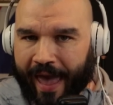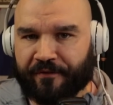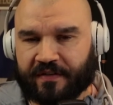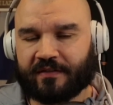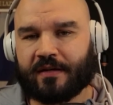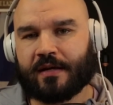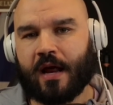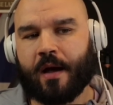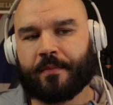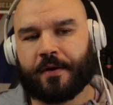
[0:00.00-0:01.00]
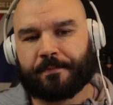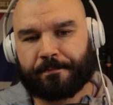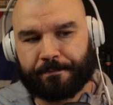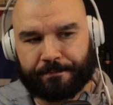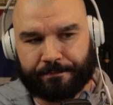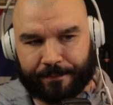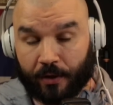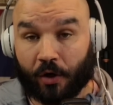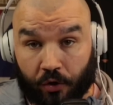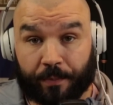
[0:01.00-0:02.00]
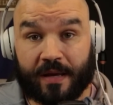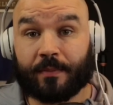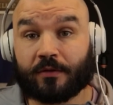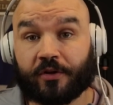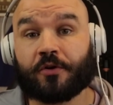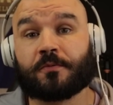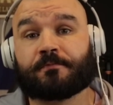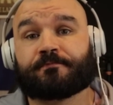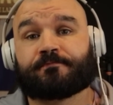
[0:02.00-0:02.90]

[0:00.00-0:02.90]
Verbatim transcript: ever see it happening. But a lot of people do.